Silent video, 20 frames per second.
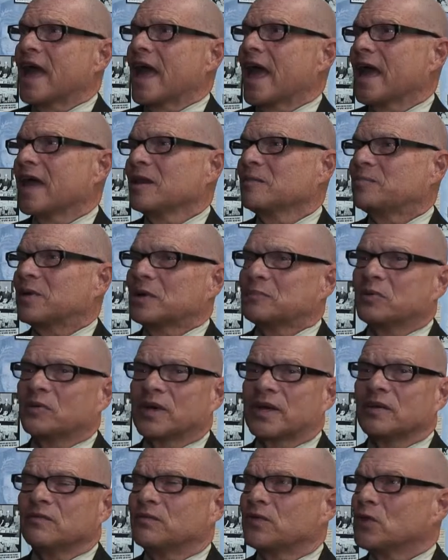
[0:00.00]
and people
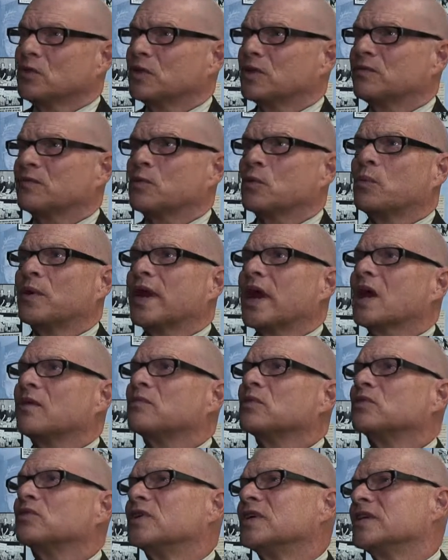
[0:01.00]
can view it for
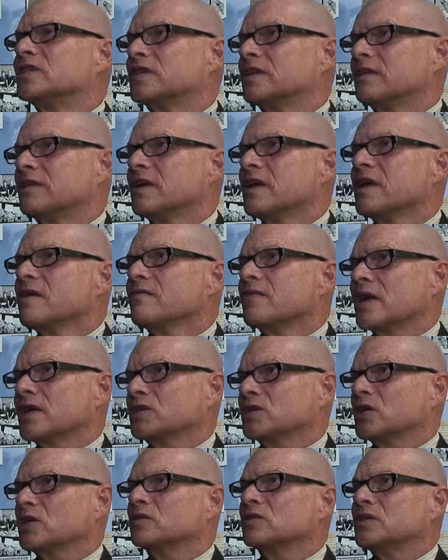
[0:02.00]
whatever reason they
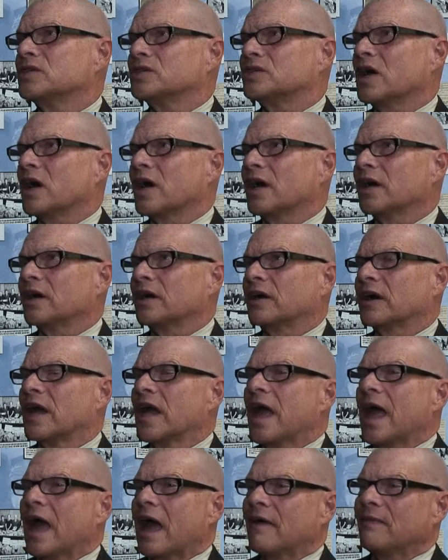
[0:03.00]
so desire.
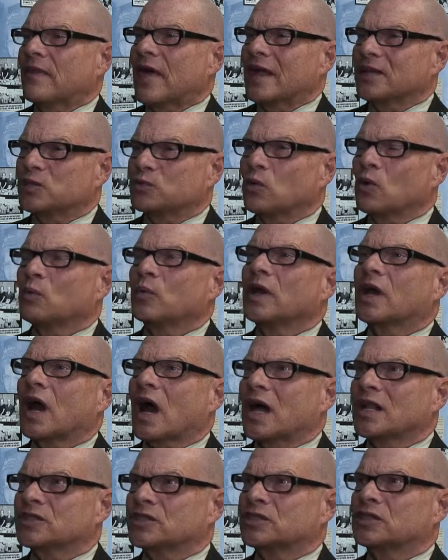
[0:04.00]
And that's what we
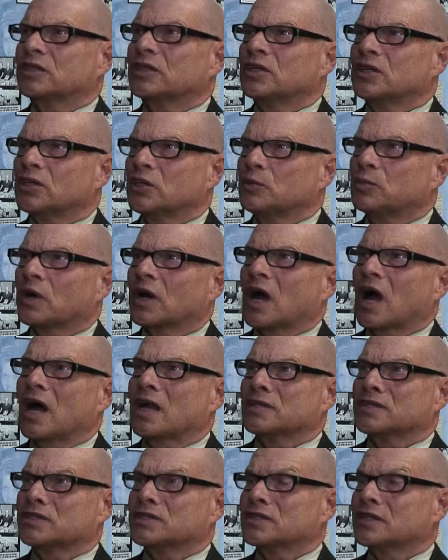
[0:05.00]
constantly do. We're
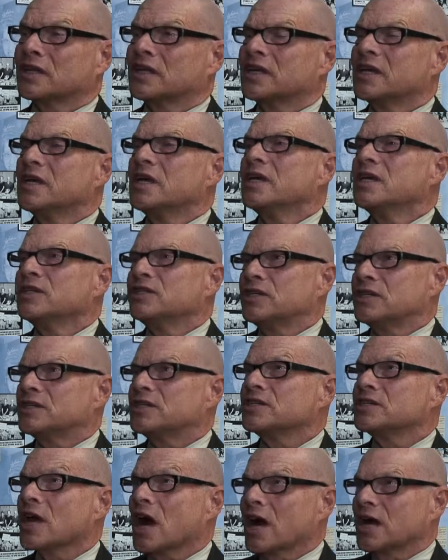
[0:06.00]
constantly
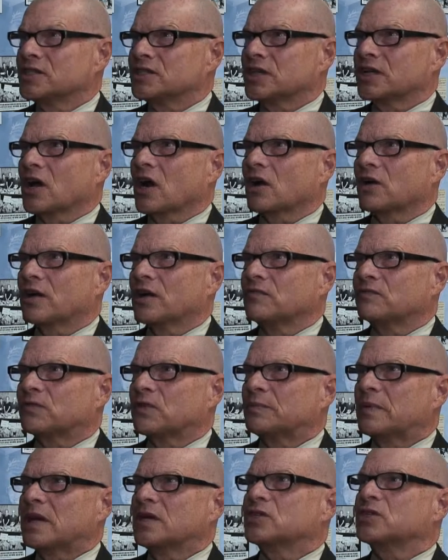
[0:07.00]
digitizing our
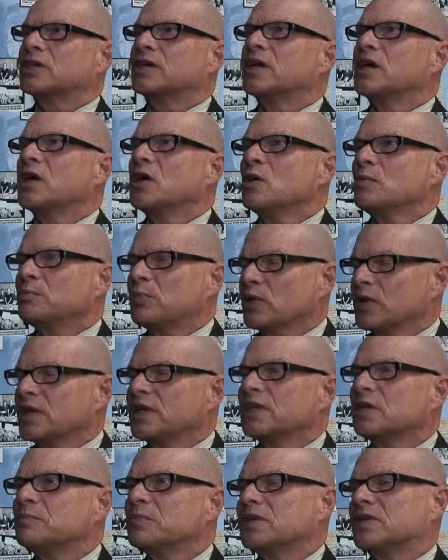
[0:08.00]
information, putting
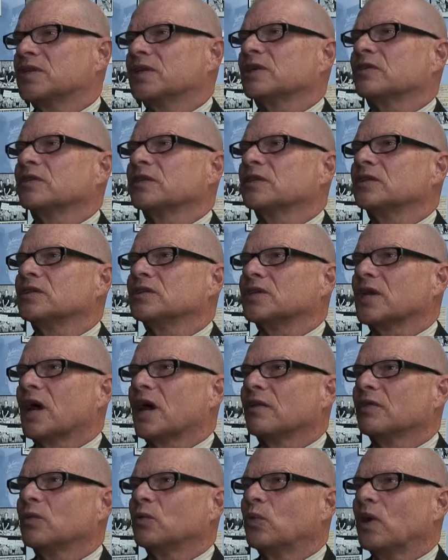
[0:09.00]
the materials
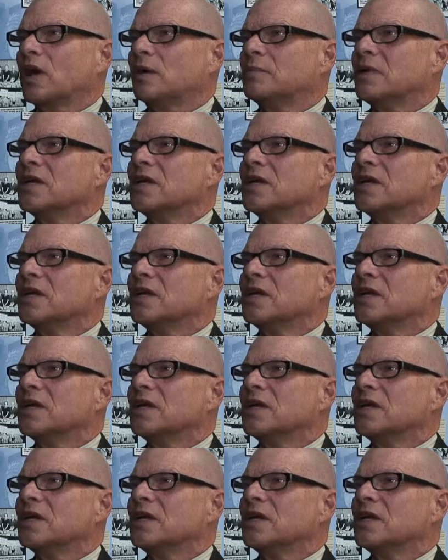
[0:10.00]
on the web